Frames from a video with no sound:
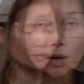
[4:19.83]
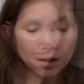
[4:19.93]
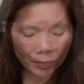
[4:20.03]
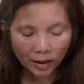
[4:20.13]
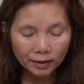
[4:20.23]

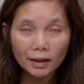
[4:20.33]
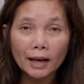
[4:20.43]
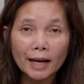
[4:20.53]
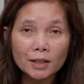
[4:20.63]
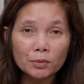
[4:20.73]
I'm on the
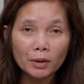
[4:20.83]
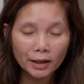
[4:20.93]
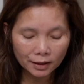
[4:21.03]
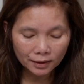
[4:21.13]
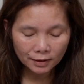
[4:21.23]
last
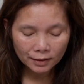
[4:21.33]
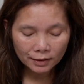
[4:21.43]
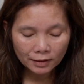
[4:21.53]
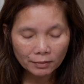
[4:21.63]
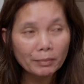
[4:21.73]
one.
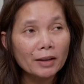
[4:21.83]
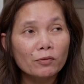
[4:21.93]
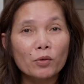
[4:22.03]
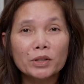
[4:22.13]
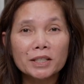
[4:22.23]

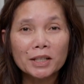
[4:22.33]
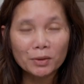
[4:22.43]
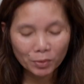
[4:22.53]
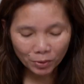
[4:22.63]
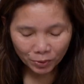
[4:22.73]
Made 14
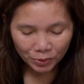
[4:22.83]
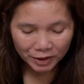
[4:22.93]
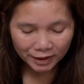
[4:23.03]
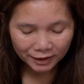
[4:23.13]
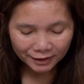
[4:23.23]
rolls
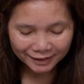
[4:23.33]
here.